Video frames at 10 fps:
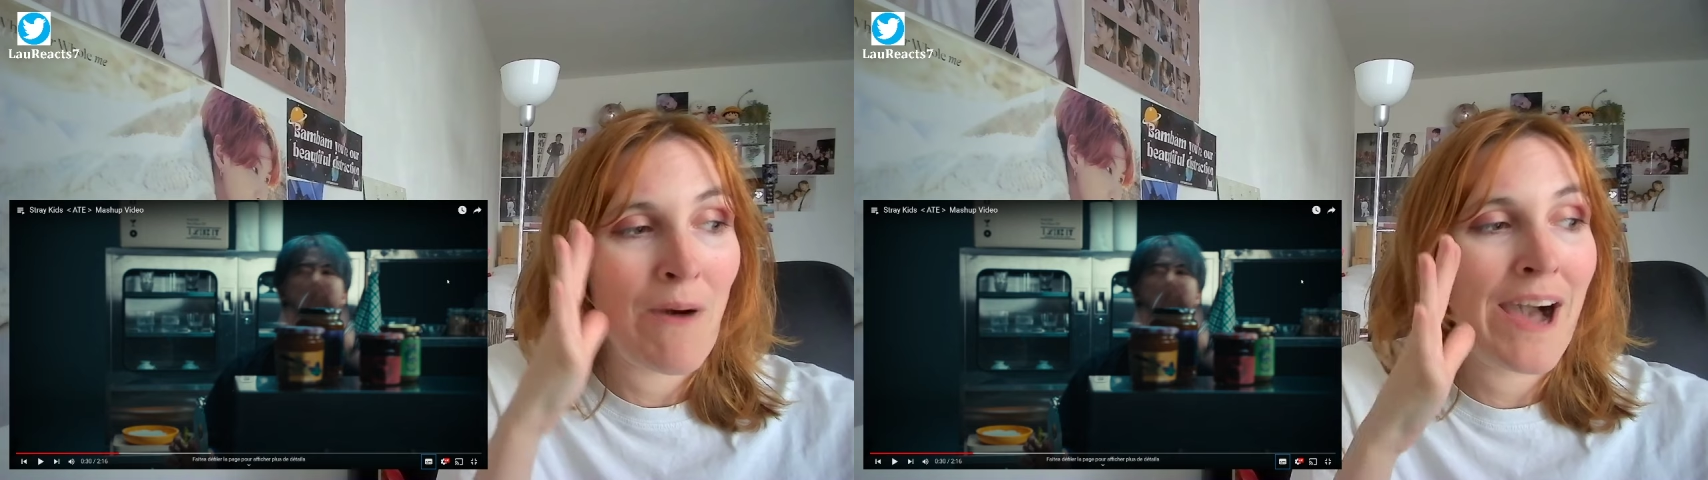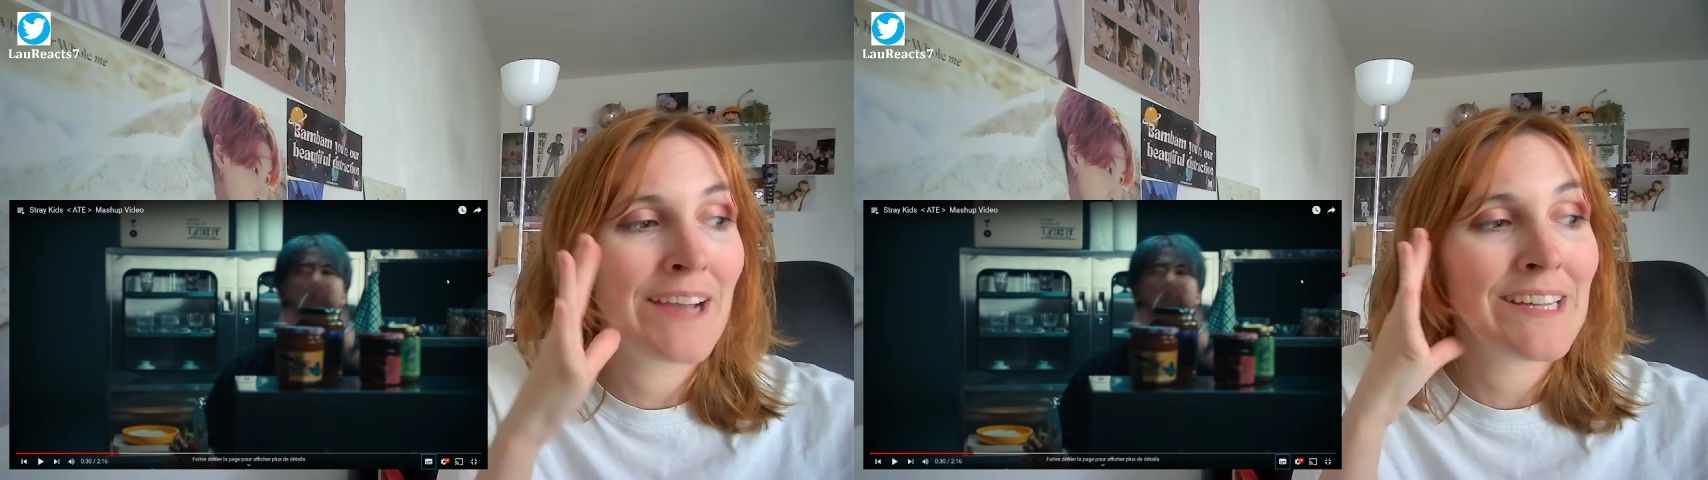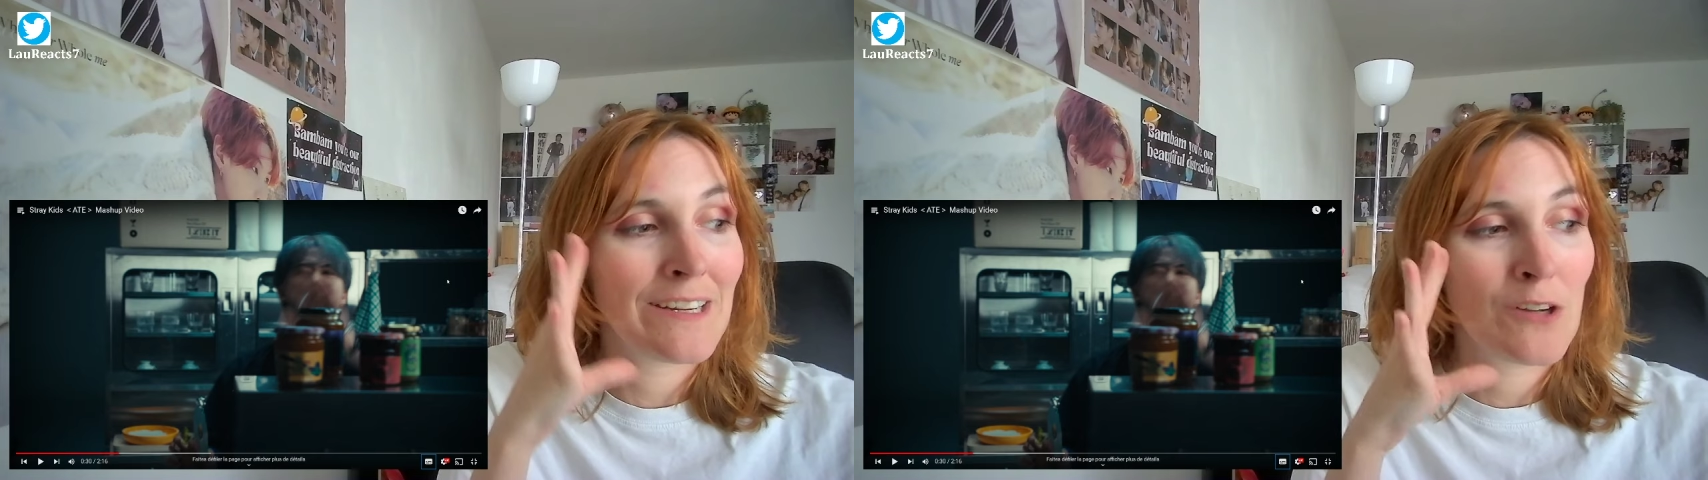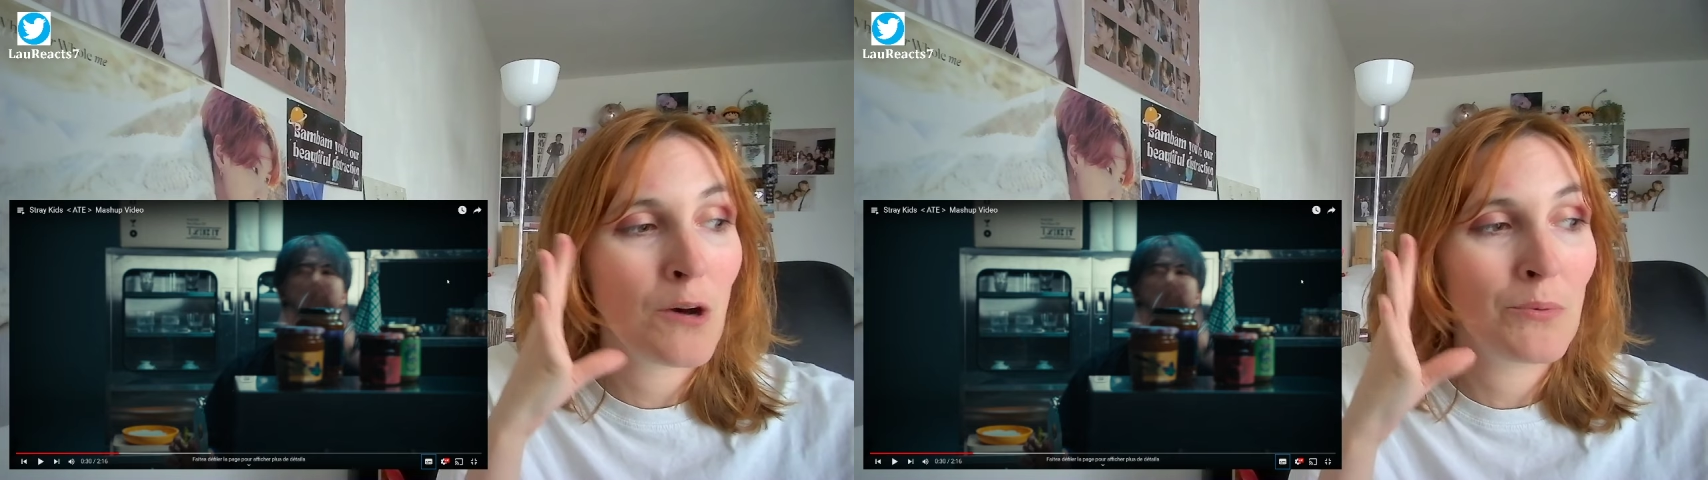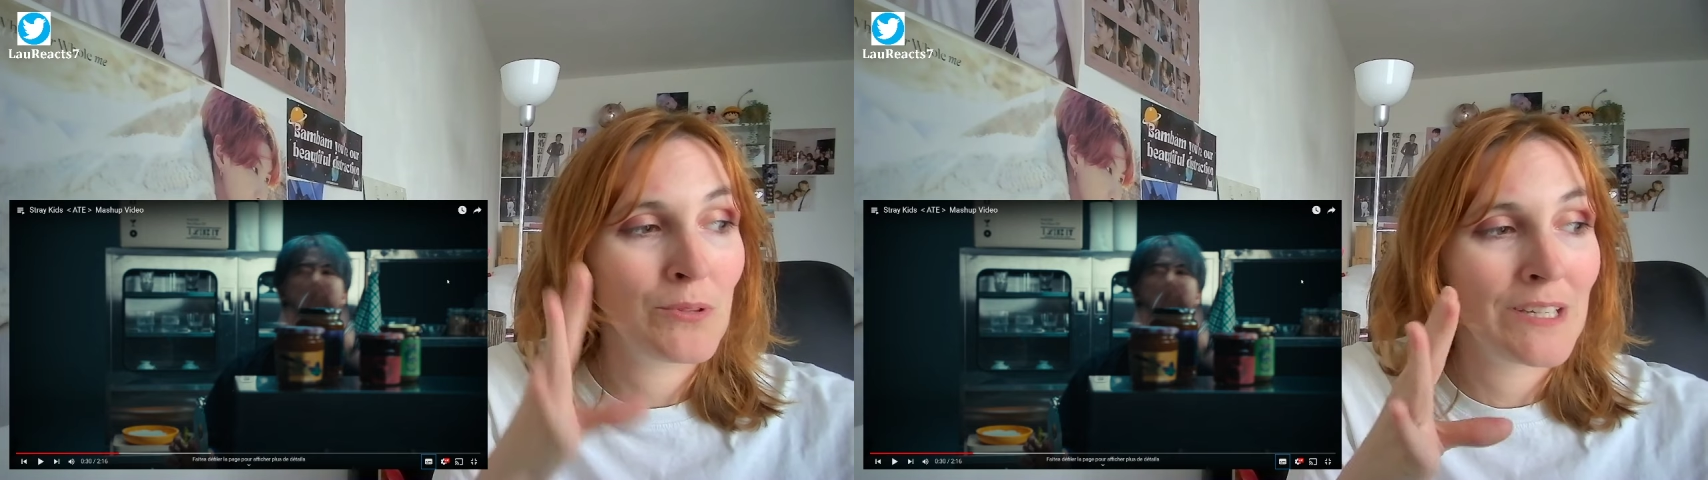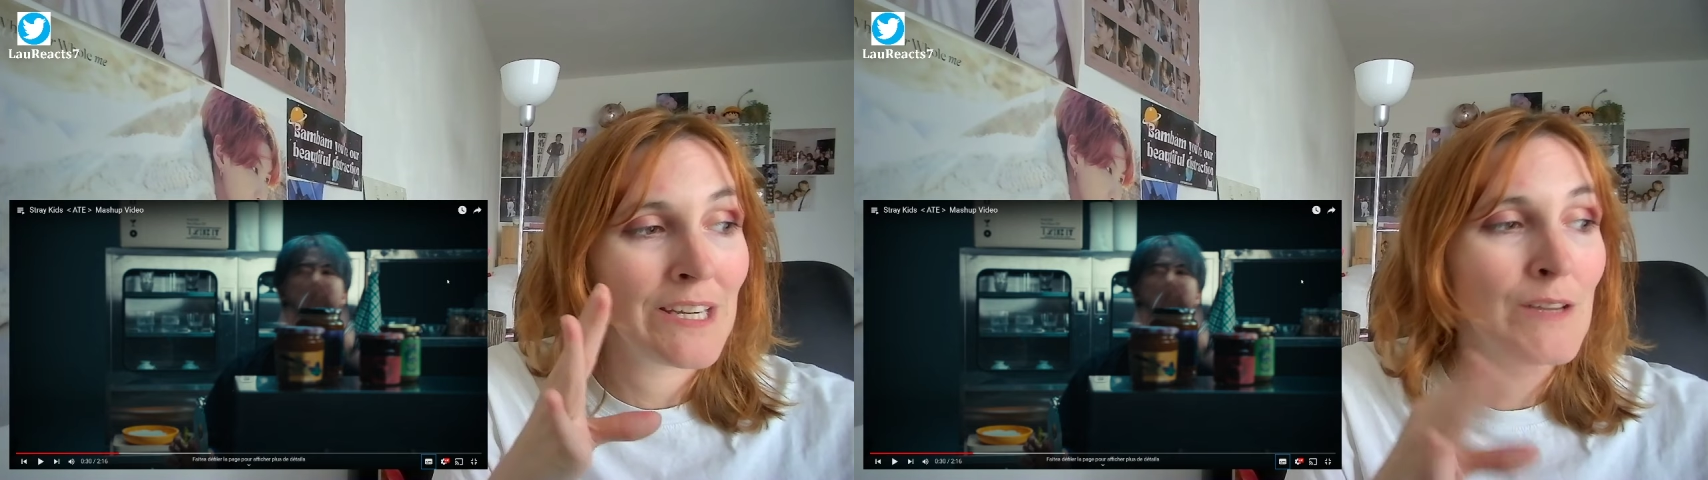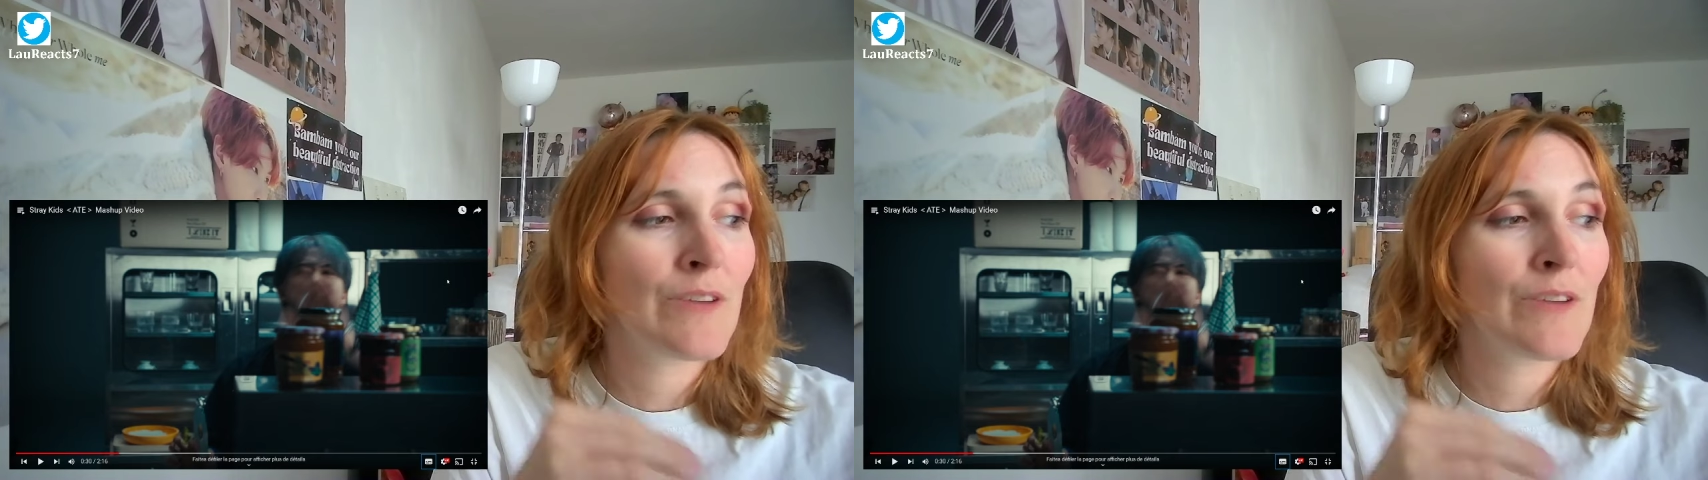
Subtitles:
I cannot believe